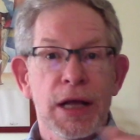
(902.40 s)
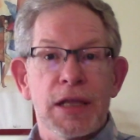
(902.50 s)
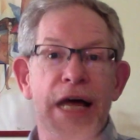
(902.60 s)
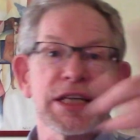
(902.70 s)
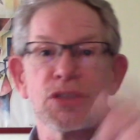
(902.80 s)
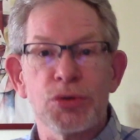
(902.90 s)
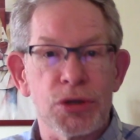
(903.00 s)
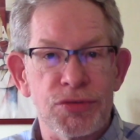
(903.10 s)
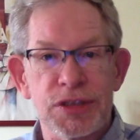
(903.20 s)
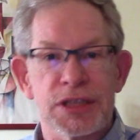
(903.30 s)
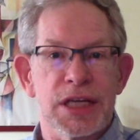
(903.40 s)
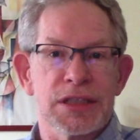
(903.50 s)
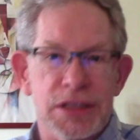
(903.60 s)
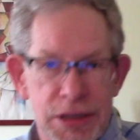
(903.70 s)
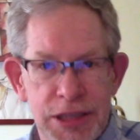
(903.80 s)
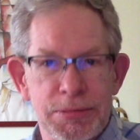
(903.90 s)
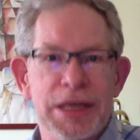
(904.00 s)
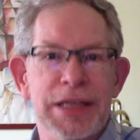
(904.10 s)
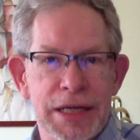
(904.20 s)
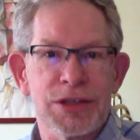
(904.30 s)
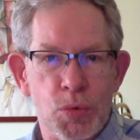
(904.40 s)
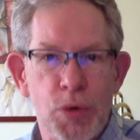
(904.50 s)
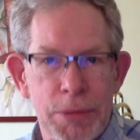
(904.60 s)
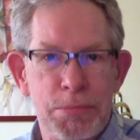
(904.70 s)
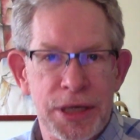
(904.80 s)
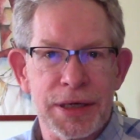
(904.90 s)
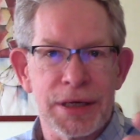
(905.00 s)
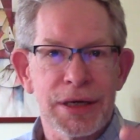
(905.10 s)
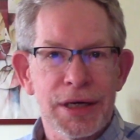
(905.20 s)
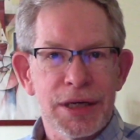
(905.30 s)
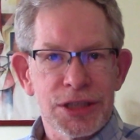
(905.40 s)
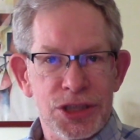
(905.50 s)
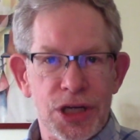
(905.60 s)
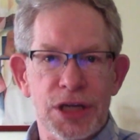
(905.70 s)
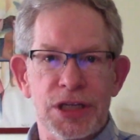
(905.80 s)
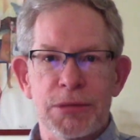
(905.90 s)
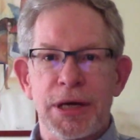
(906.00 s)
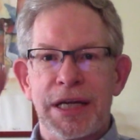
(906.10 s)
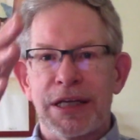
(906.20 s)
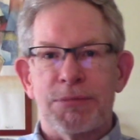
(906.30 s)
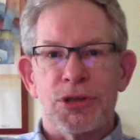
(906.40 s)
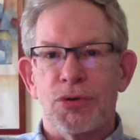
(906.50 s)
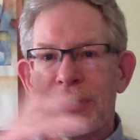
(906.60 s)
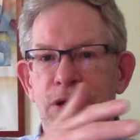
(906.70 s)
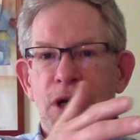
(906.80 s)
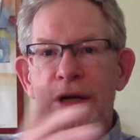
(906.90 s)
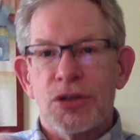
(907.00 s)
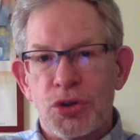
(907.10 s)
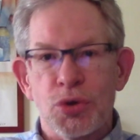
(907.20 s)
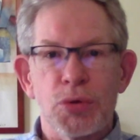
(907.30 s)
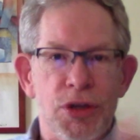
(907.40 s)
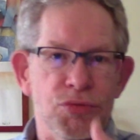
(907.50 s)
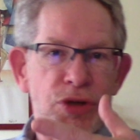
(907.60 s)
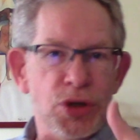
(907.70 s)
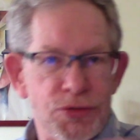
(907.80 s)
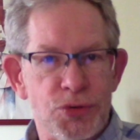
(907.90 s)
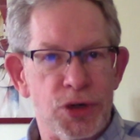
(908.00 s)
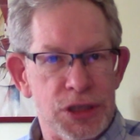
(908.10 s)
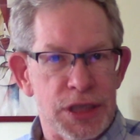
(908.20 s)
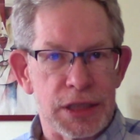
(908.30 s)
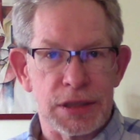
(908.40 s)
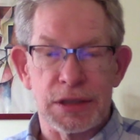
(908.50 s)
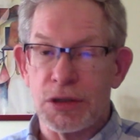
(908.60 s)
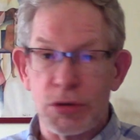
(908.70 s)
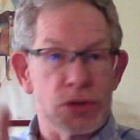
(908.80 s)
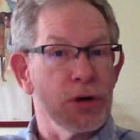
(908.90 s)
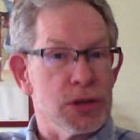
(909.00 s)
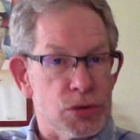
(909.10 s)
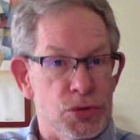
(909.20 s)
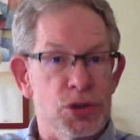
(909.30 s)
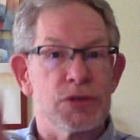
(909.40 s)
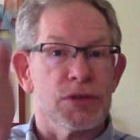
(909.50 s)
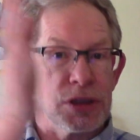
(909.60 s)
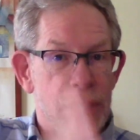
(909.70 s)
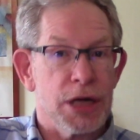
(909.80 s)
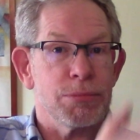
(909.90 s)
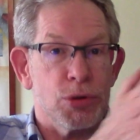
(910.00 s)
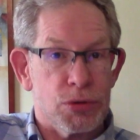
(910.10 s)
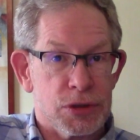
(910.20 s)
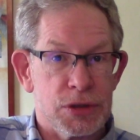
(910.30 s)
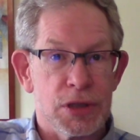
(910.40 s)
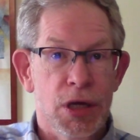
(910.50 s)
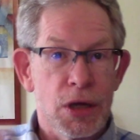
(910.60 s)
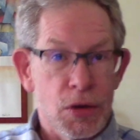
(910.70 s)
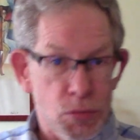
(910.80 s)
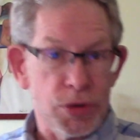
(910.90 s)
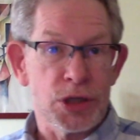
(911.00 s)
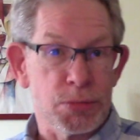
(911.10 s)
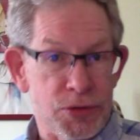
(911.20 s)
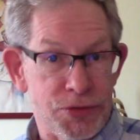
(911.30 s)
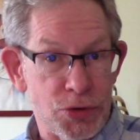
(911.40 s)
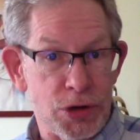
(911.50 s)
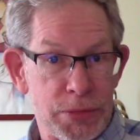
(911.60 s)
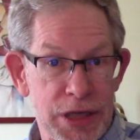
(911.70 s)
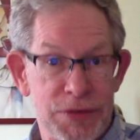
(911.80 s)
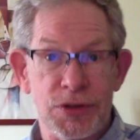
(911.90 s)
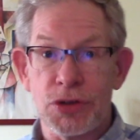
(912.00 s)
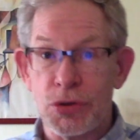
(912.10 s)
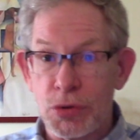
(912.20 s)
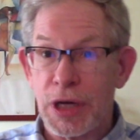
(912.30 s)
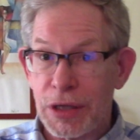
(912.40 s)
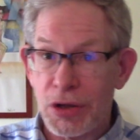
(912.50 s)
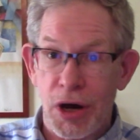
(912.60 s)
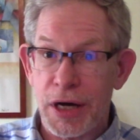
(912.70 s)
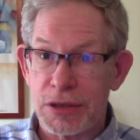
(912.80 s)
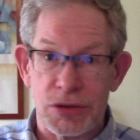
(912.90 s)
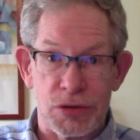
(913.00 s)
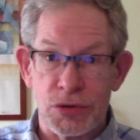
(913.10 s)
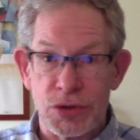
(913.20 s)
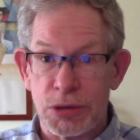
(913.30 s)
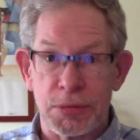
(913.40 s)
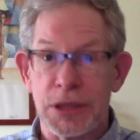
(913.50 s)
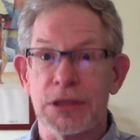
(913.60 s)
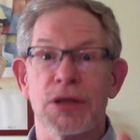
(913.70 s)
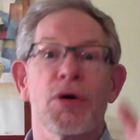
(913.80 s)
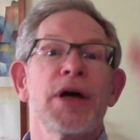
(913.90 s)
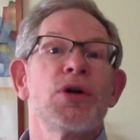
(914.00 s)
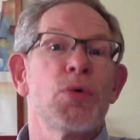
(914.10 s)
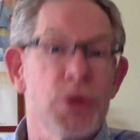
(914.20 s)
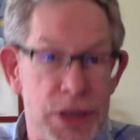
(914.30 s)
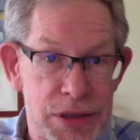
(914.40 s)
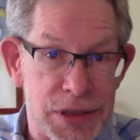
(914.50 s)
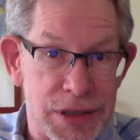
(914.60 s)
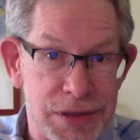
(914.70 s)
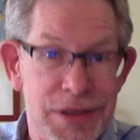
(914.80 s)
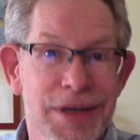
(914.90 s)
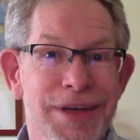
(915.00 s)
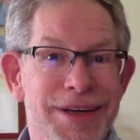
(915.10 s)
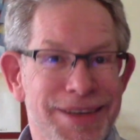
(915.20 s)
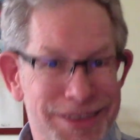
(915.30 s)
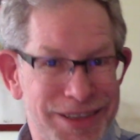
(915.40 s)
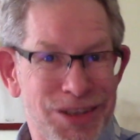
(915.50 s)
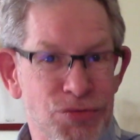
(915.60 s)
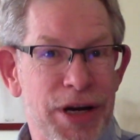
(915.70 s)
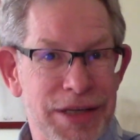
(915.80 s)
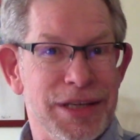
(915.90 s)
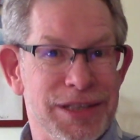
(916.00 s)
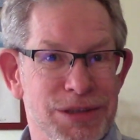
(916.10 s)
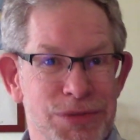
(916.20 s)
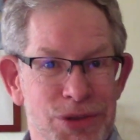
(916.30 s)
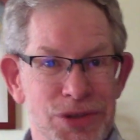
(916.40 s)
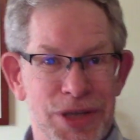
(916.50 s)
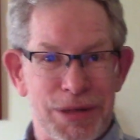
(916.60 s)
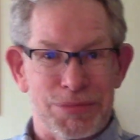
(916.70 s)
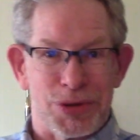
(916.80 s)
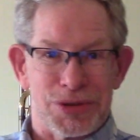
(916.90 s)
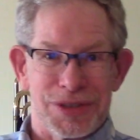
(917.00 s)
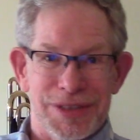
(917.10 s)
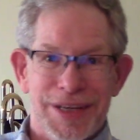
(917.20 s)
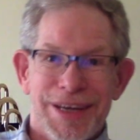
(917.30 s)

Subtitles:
last 2 or 3 sections and just make that into one big chunk. And you might end up with only 2 or 3 or 4 sections. And those are also useful signposts when you're performing. If you do get lost or lose your place, you know, I know where this is. You can recognize some of those signposts.